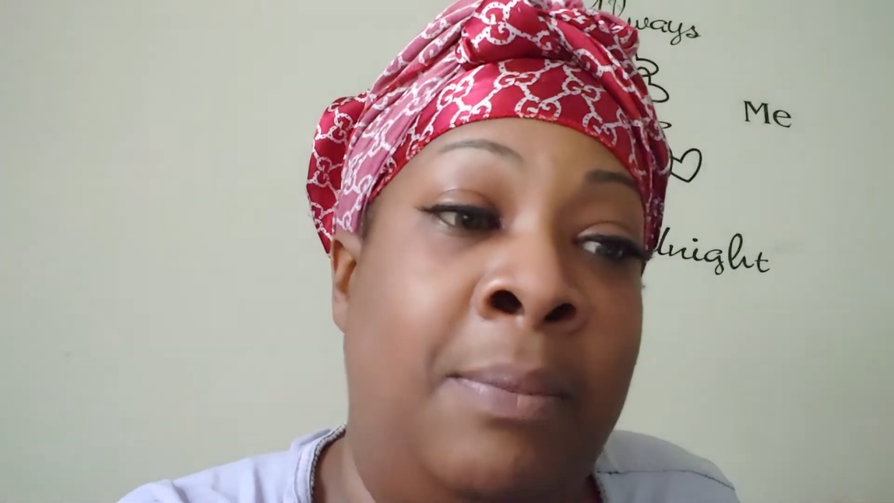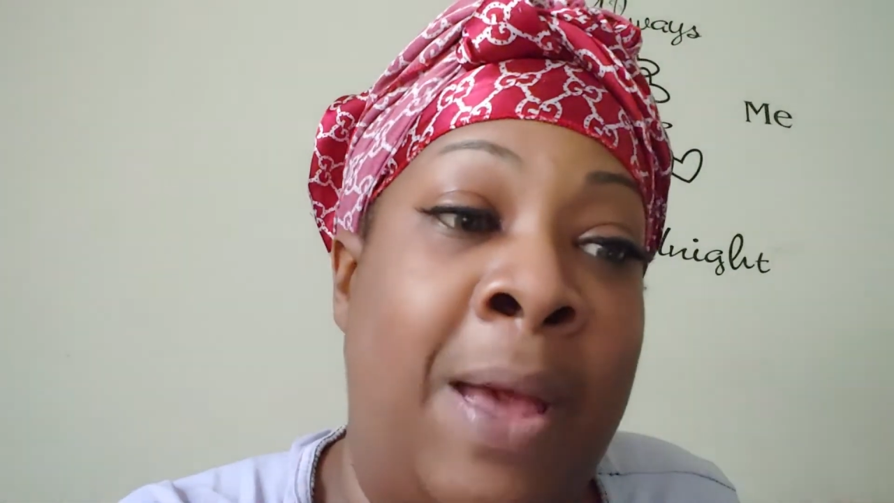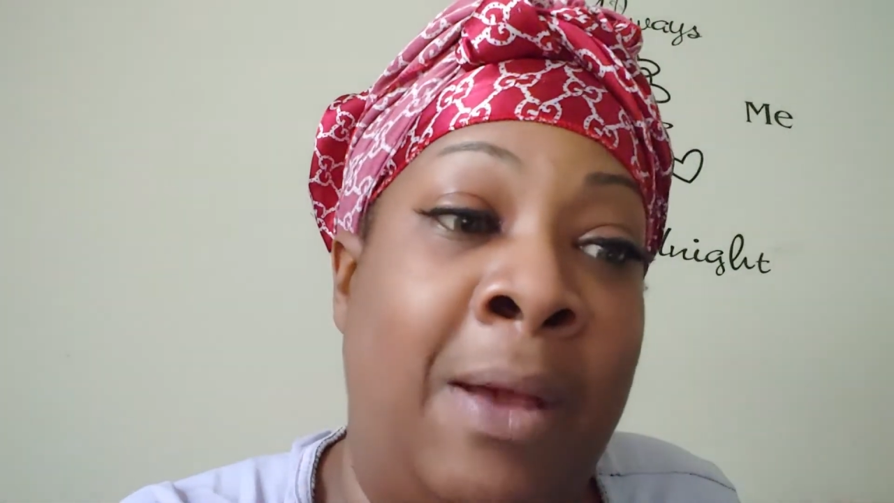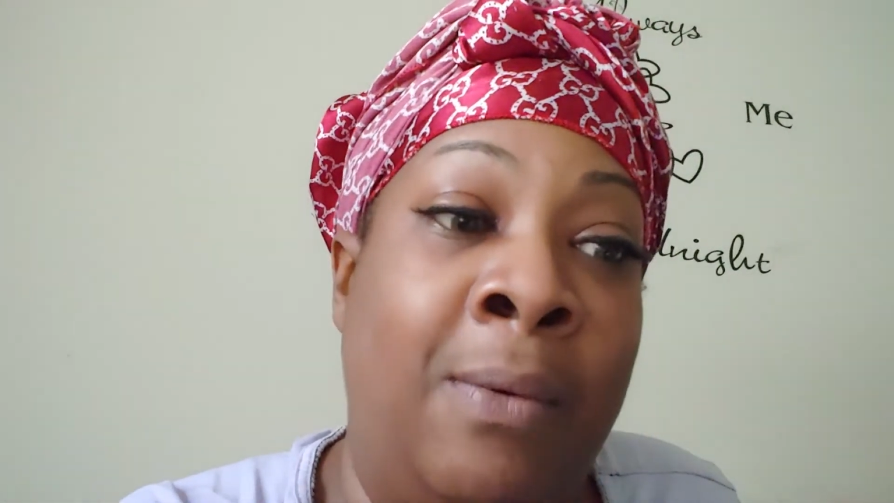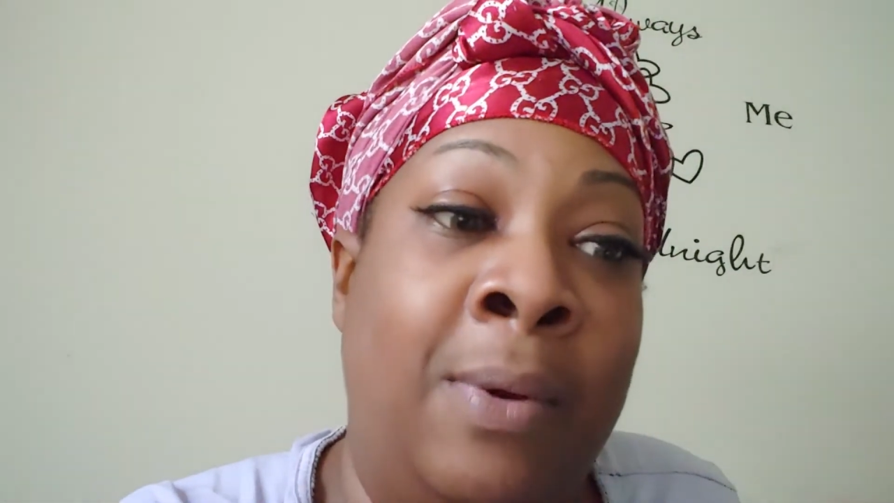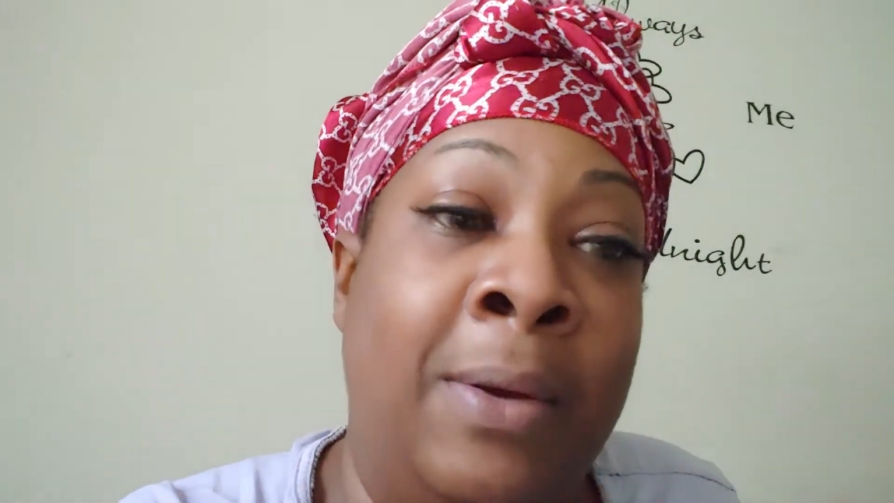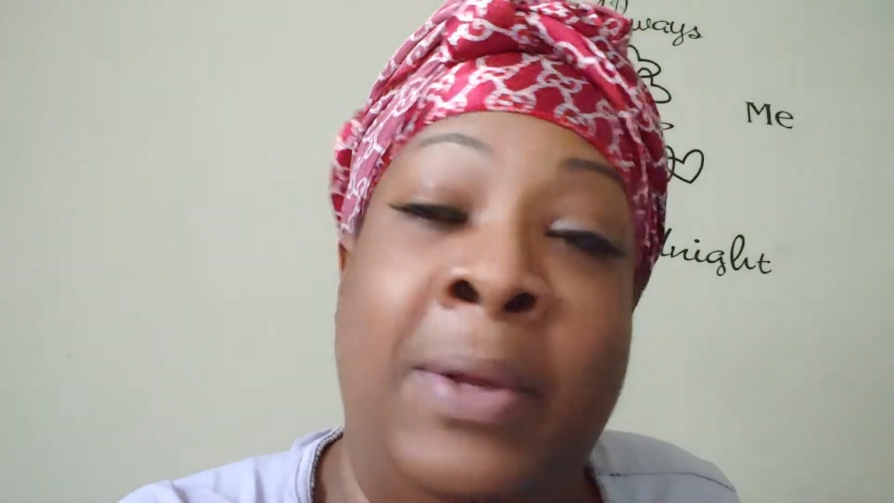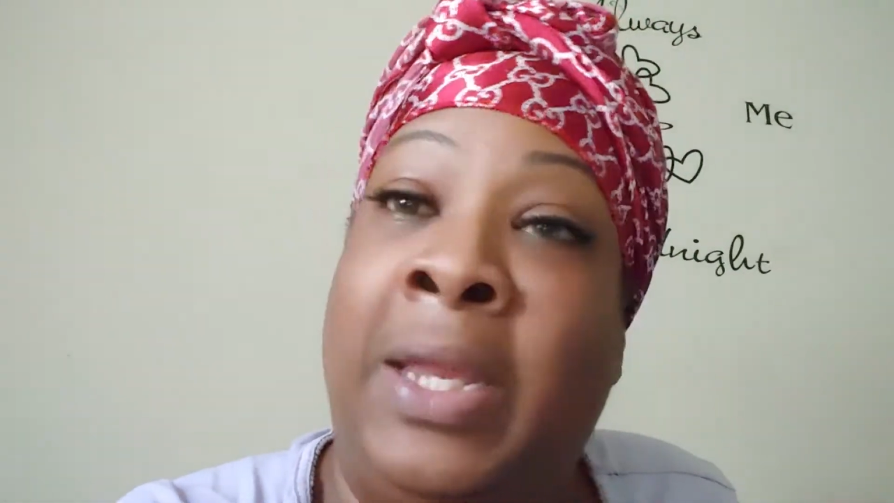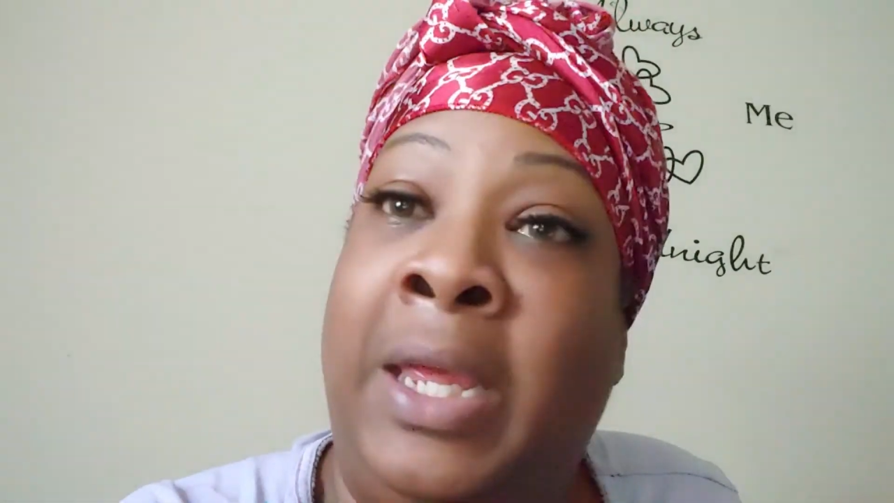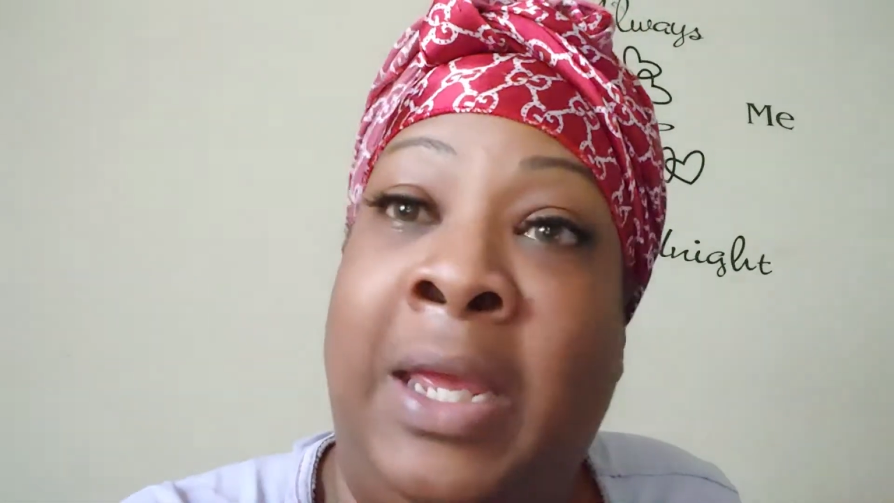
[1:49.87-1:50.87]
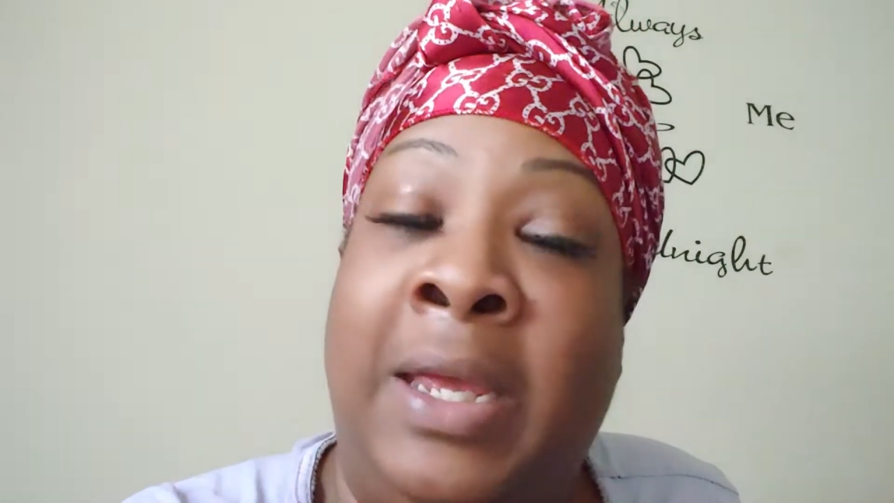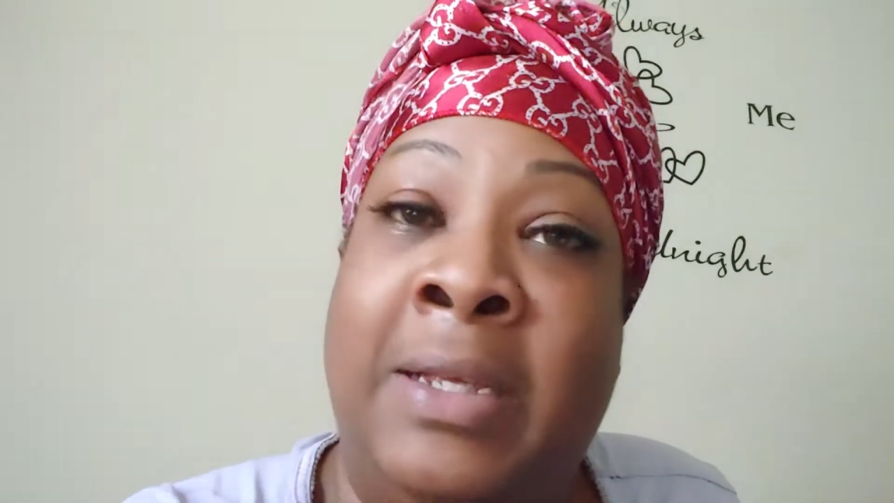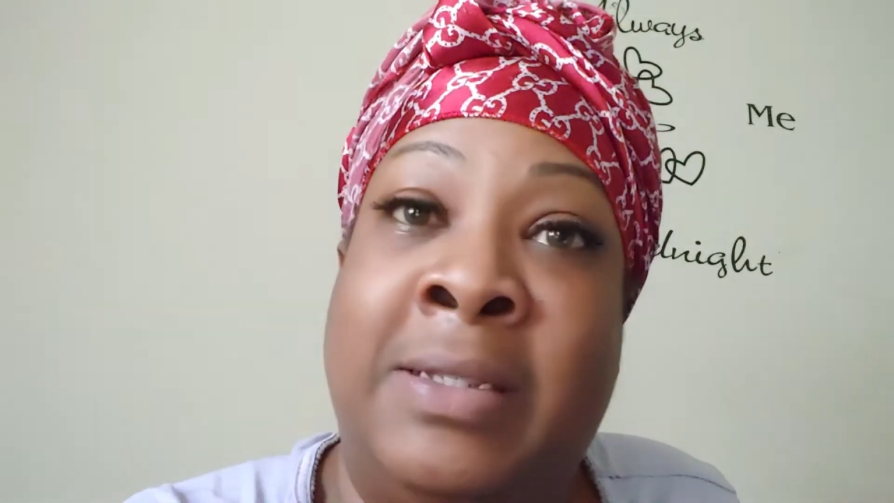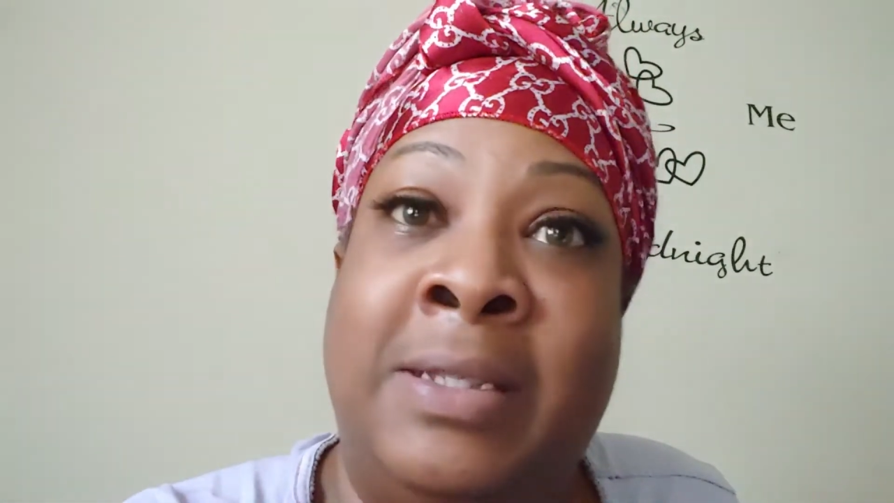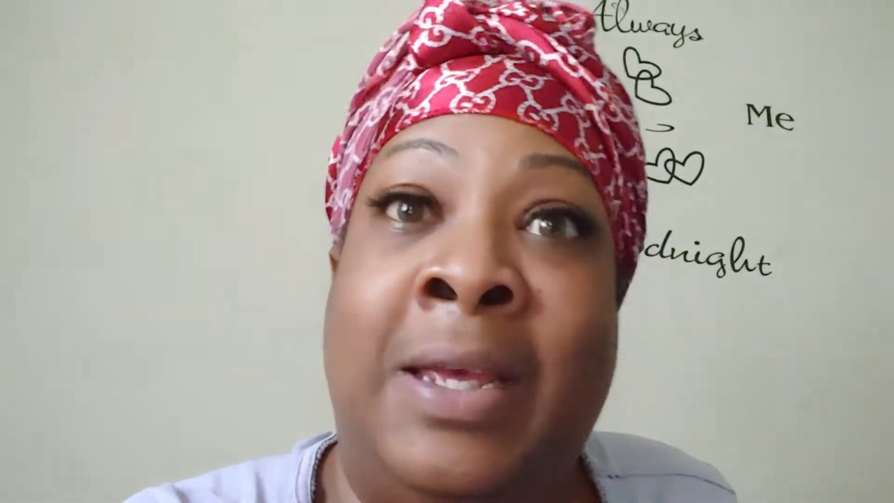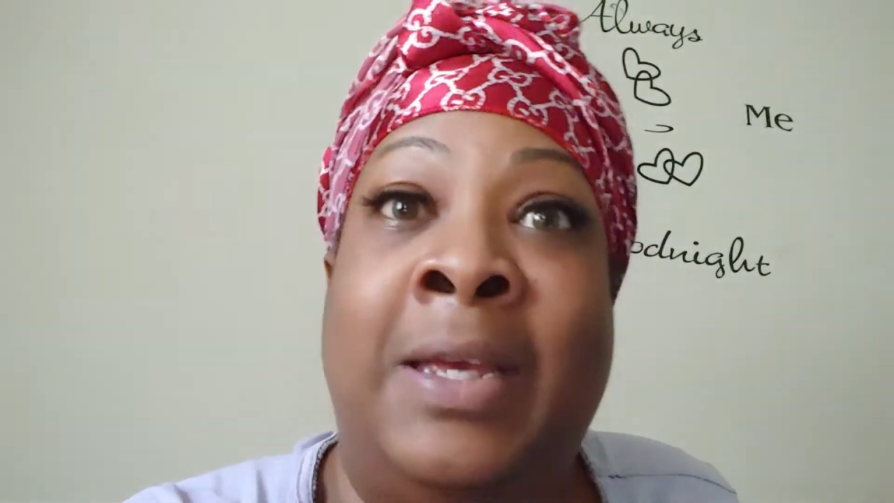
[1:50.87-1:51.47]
Back where it is,